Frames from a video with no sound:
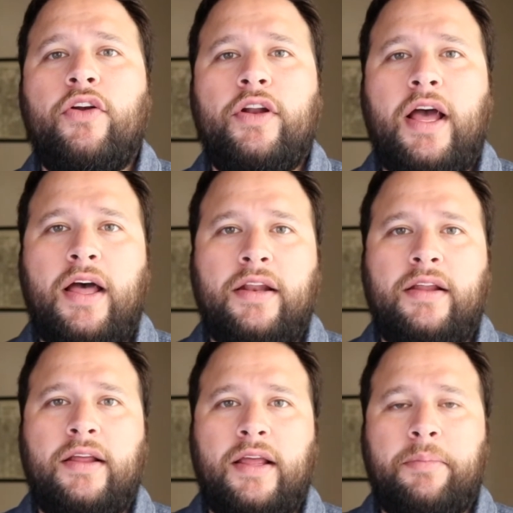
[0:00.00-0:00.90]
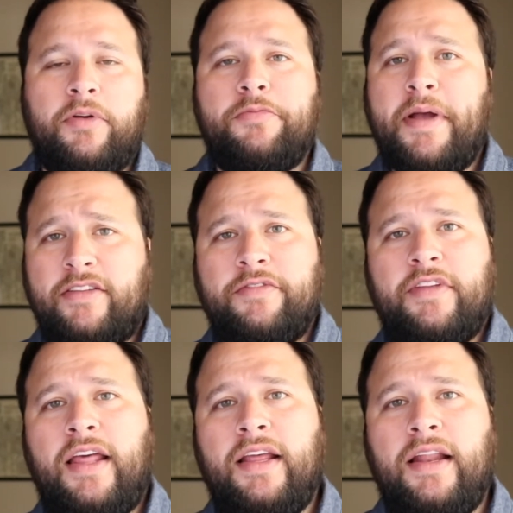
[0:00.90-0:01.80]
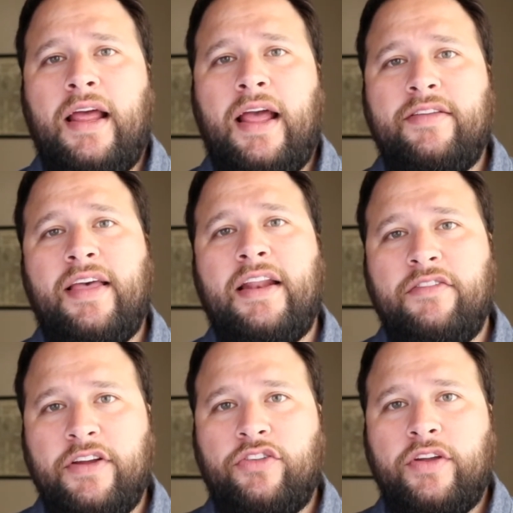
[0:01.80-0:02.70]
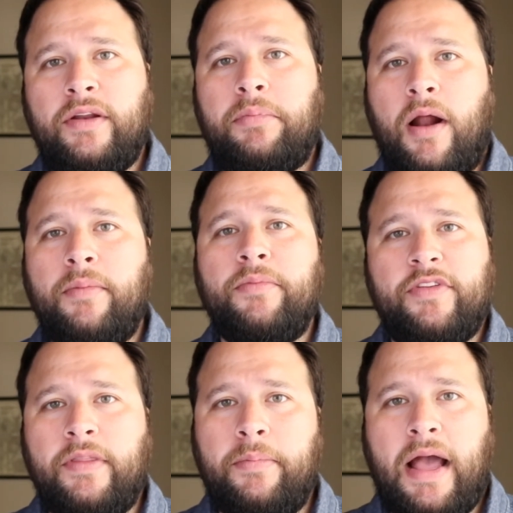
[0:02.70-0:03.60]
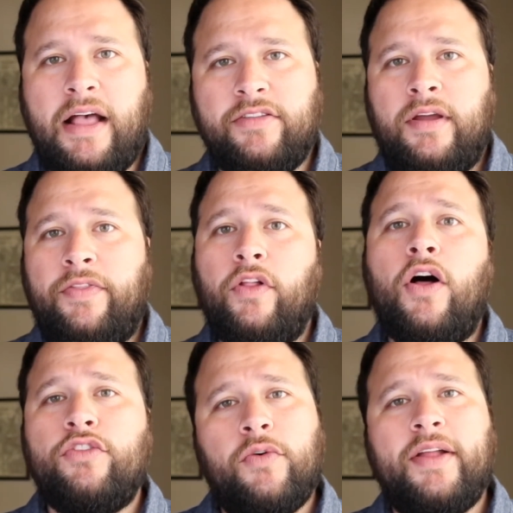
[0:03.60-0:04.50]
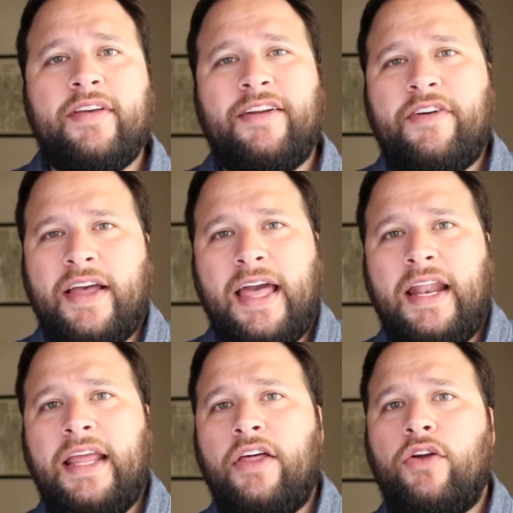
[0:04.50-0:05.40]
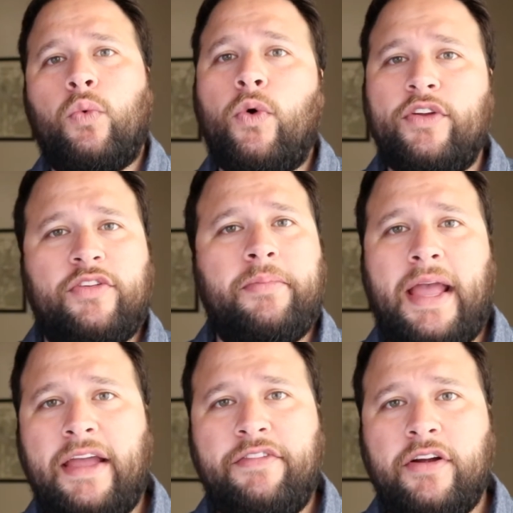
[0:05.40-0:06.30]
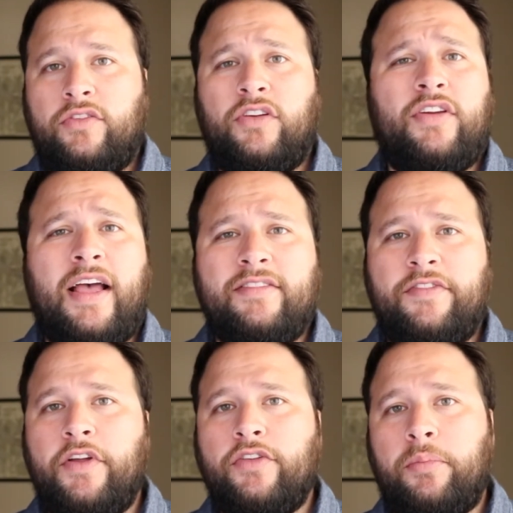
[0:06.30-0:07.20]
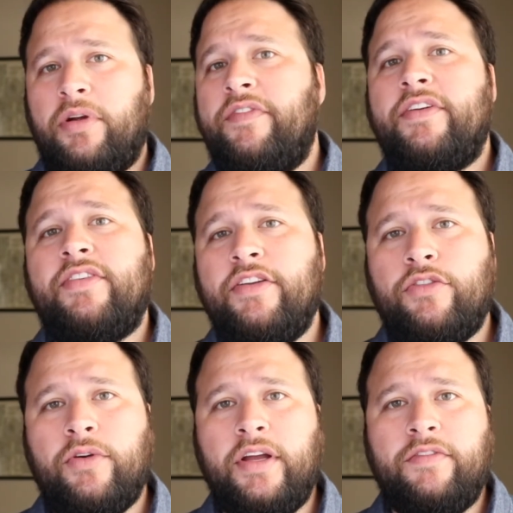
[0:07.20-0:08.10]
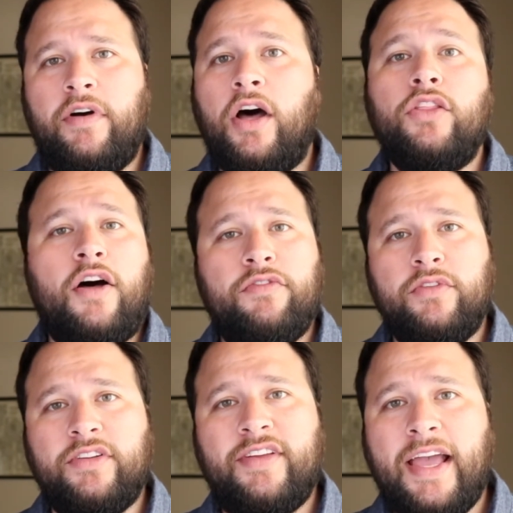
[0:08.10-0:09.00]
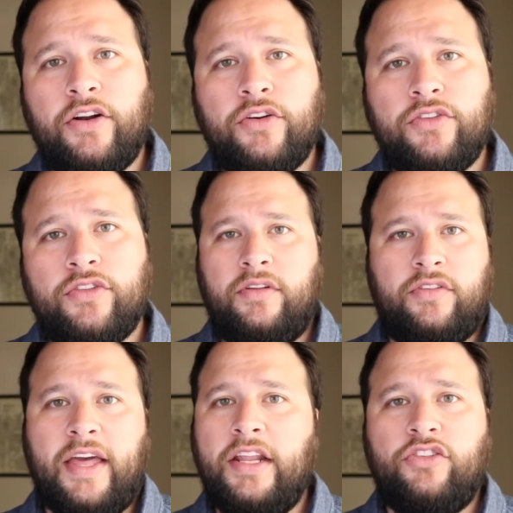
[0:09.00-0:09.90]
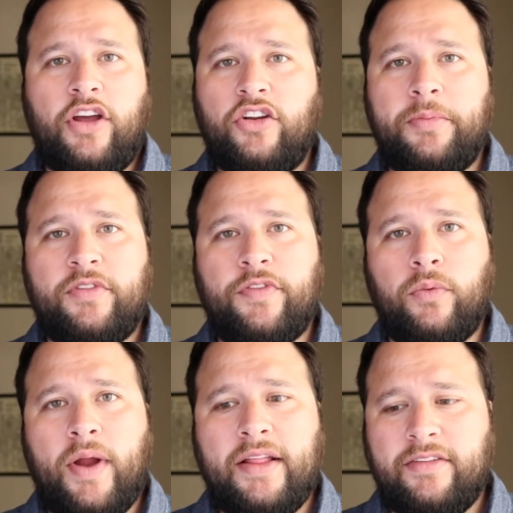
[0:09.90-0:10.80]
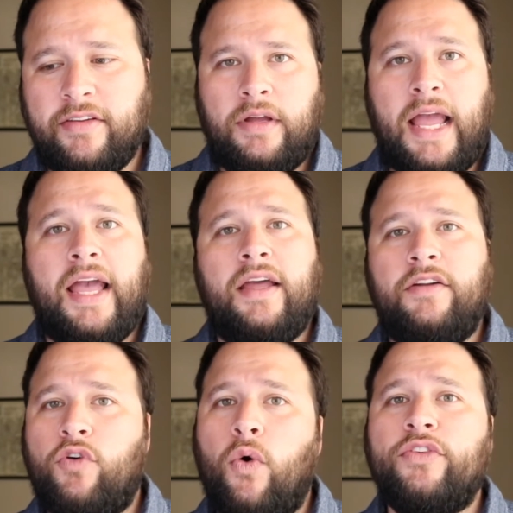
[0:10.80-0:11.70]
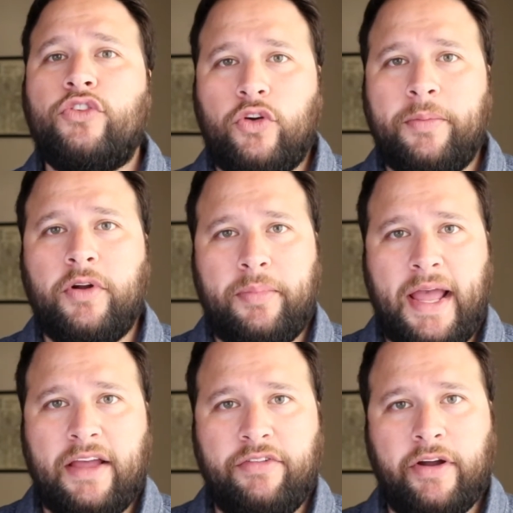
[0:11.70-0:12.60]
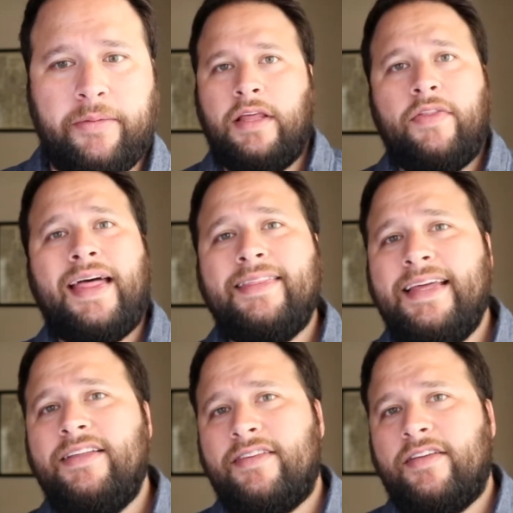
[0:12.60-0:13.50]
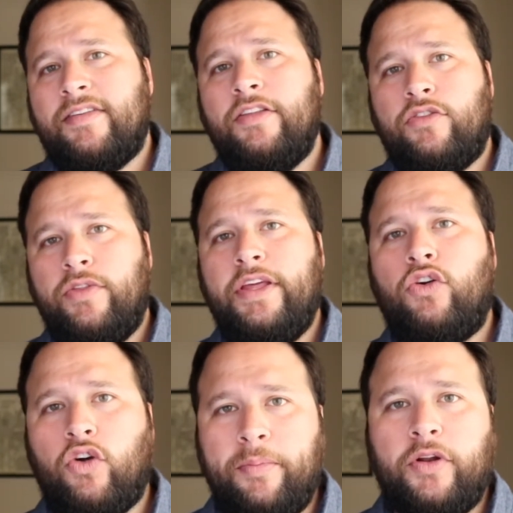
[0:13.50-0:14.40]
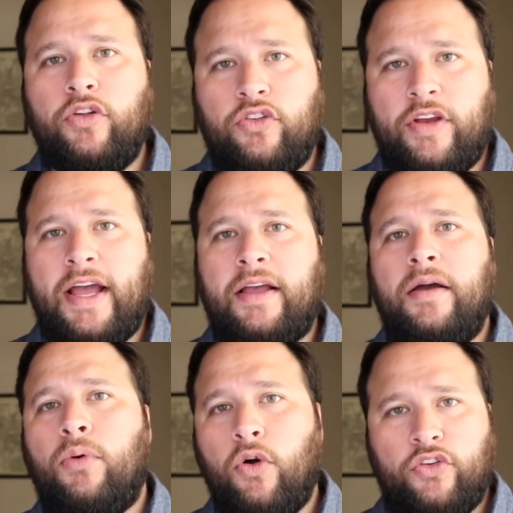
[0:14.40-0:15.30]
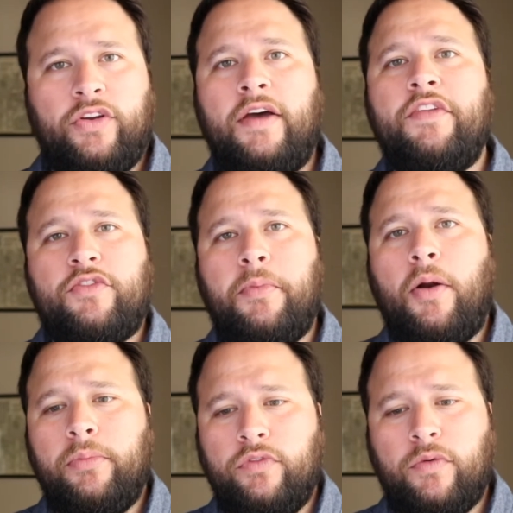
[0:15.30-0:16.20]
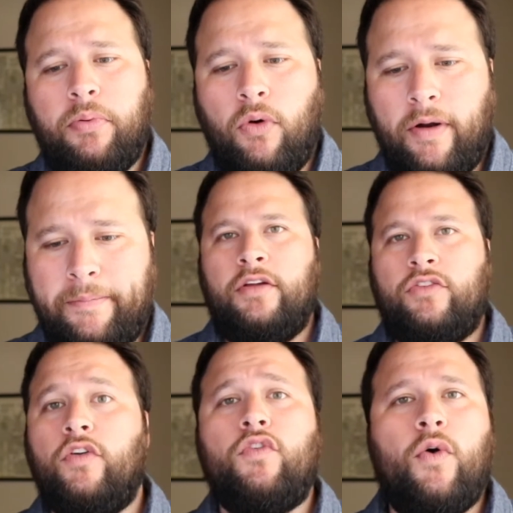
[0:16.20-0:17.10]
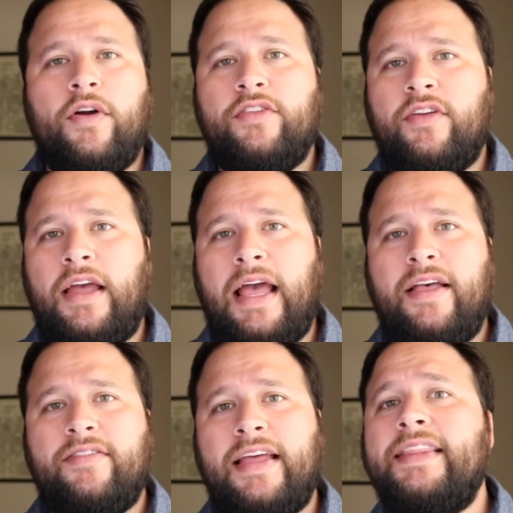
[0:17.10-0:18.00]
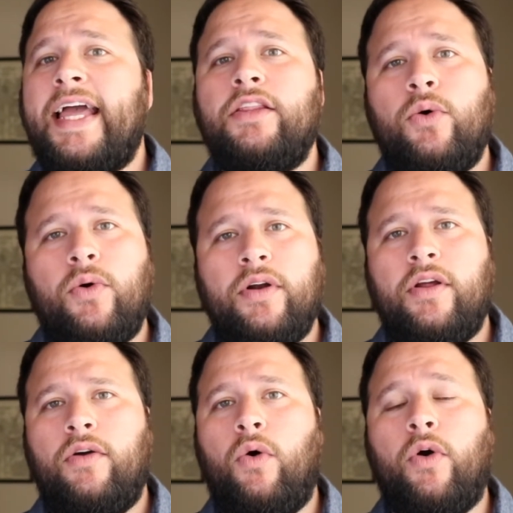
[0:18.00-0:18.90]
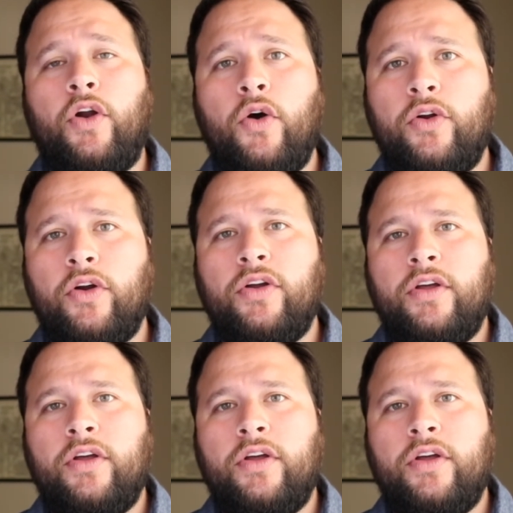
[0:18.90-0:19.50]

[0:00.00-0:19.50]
or not a prospective tenant has had eviction problems in the past. They'll also identify any other worrisome behavior, such as if there's a previous history of unlawful detainers, tenant judgments for rent, and of course criminal behavior. Now that leads us into the criminal check portion of the Smartmove report. So of course, as a landlord or an owner,